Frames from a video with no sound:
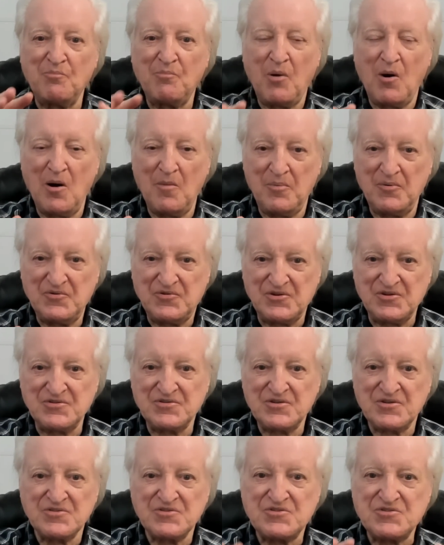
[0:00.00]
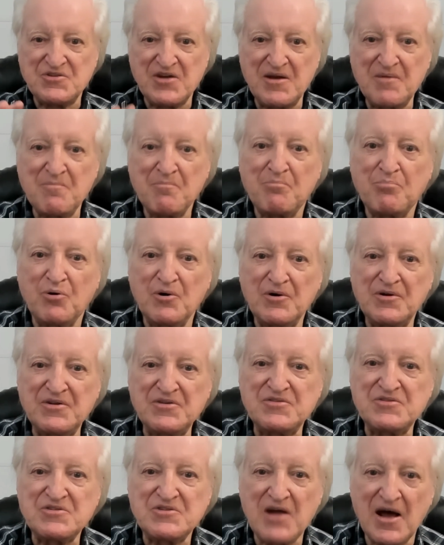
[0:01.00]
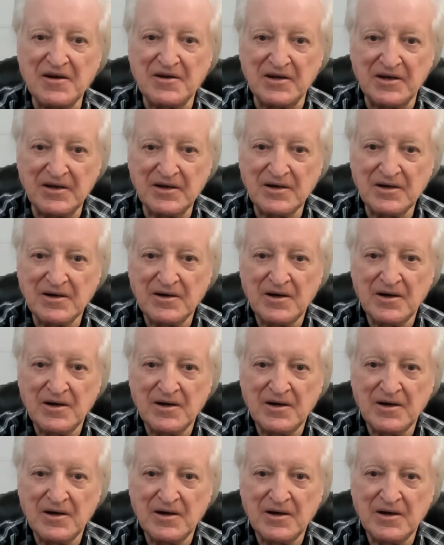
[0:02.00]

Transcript: purposes, seem pretty steady.